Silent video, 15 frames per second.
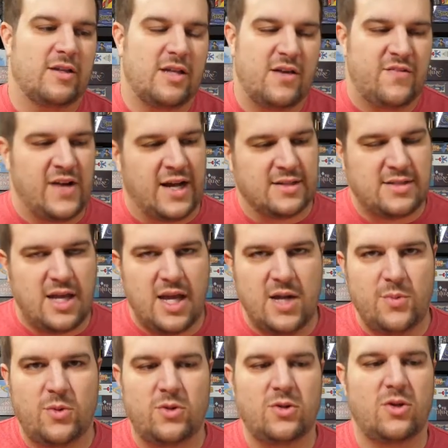They've got
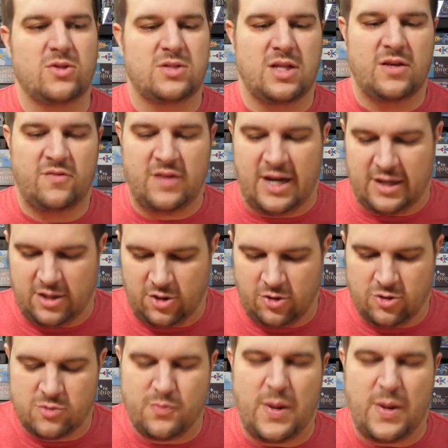tables, they've got huge